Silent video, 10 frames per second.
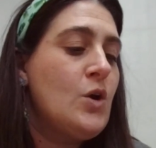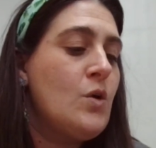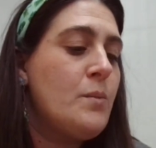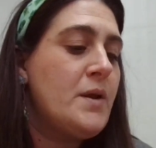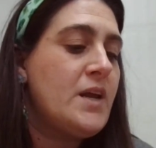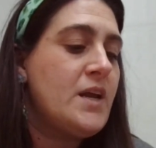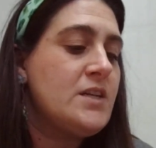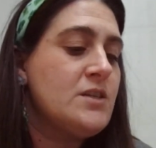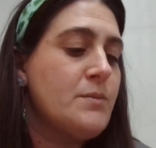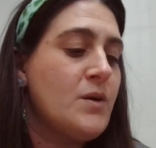who had been
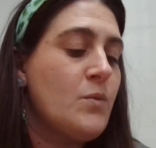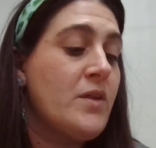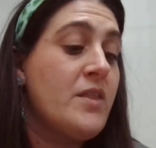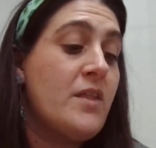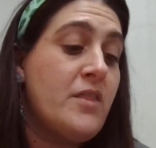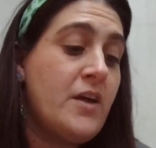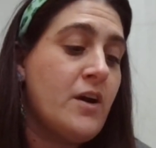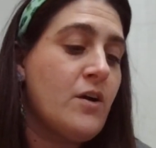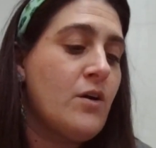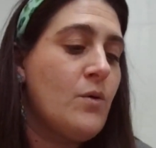intimate with
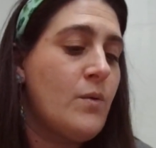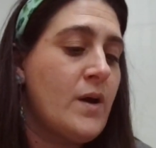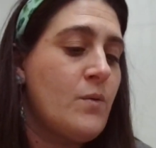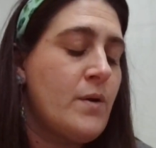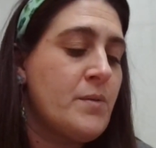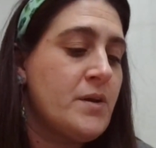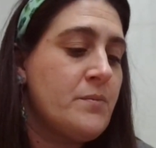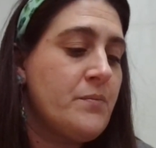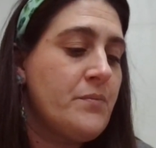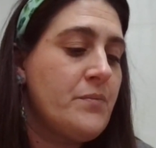their white women.